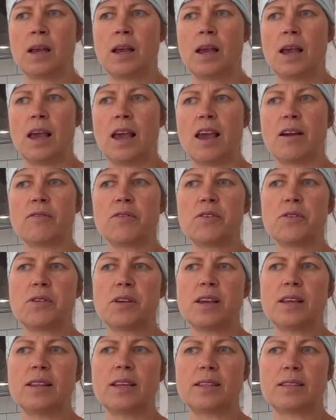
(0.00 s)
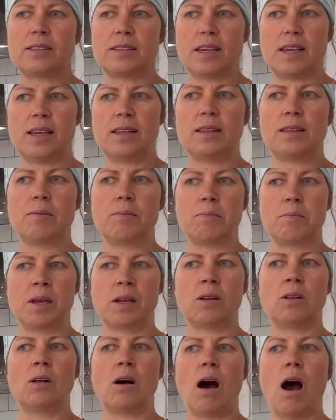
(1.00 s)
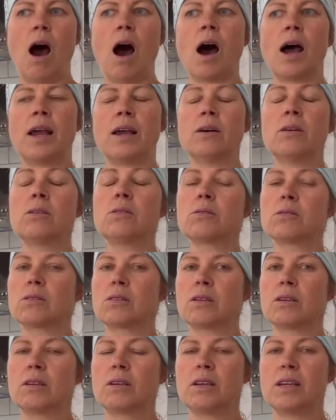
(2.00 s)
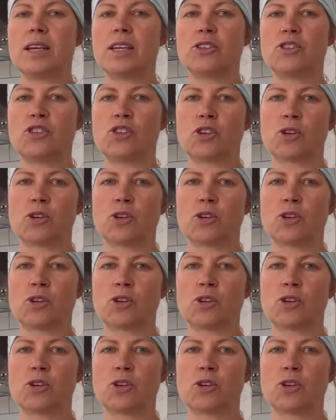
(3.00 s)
Everything that's in the middle aisles is your